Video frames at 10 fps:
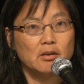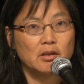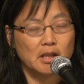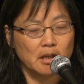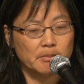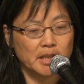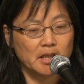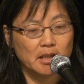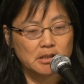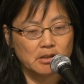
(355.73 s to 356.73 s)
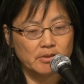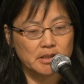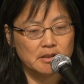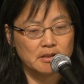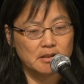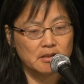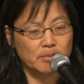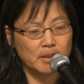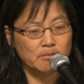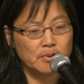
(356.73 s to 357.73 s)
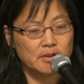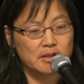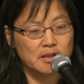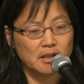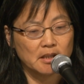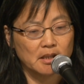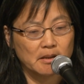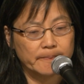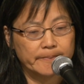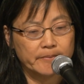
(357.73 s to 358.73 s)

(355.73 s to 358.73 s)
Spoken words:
or karmic consequences in Tibetan Buddhist thinking.